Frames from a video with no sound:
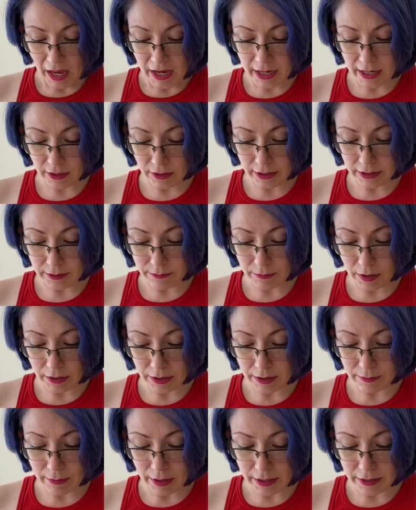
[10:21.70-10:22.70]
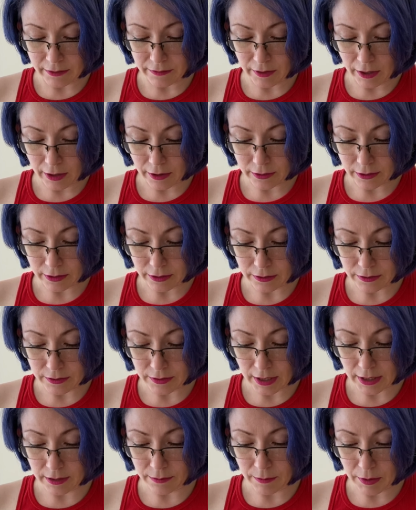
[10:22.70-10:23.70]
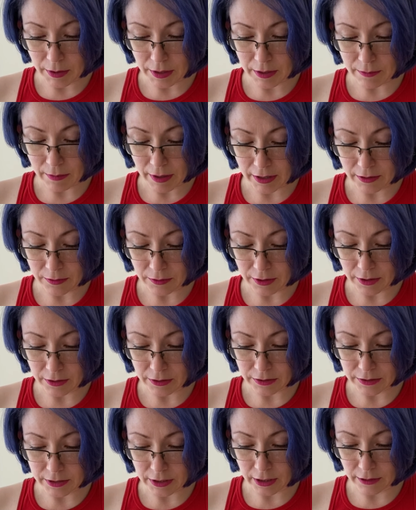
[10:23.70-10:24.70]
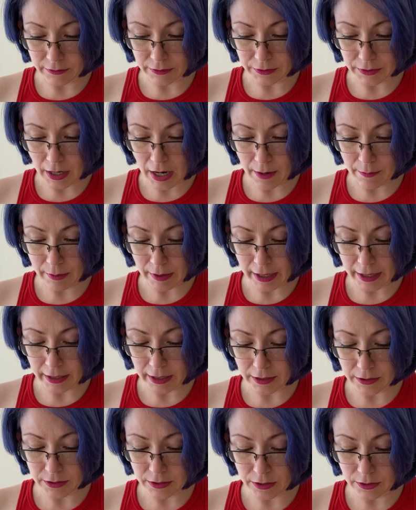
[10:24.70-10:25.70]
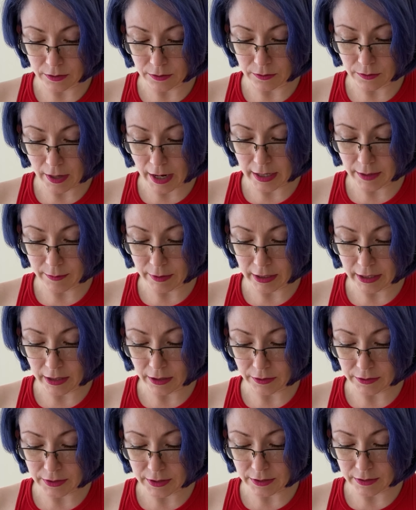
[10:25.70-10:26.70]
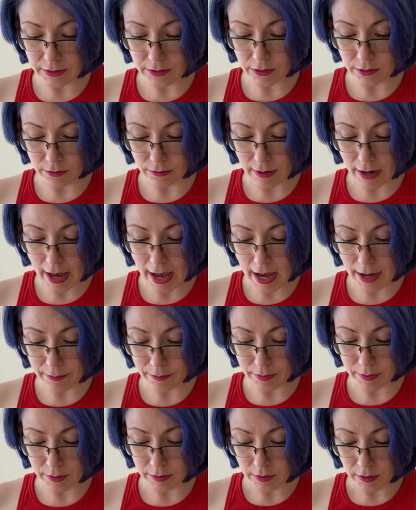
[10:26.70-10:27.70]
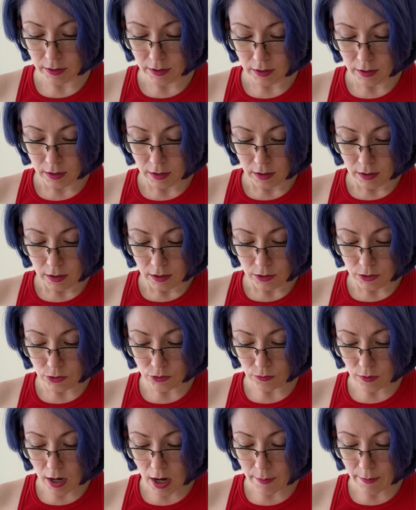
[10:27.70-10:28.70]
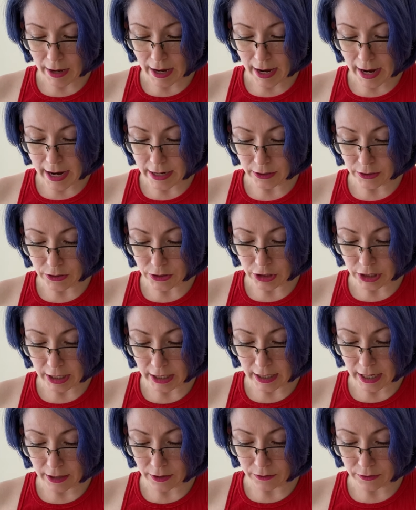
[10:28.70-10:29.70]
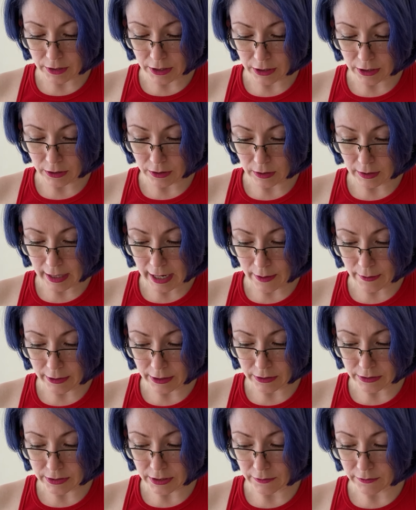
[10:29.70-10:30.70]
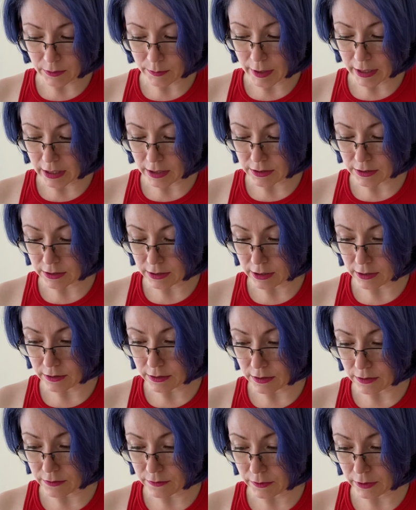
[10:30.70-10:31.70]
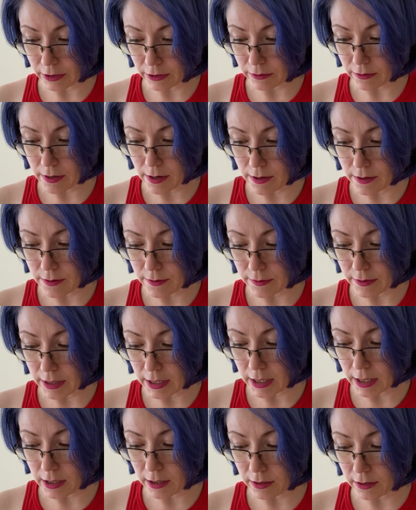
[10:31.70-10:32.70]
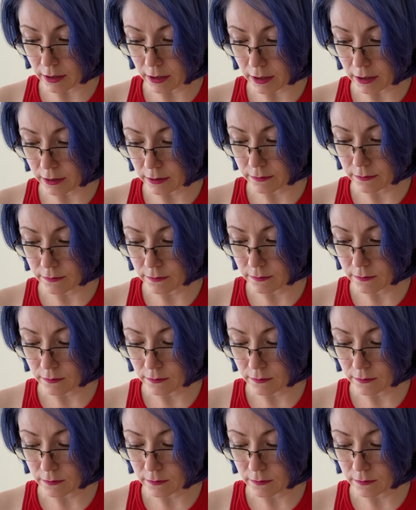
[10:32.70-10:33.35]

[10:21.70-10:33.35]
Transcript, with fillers: Healing the monkey mind of others and the monkey mind within yourself. You're not buying into anybody else's crap, drama, energy, and I don't think you're allowing yourself to make excuses for your own either.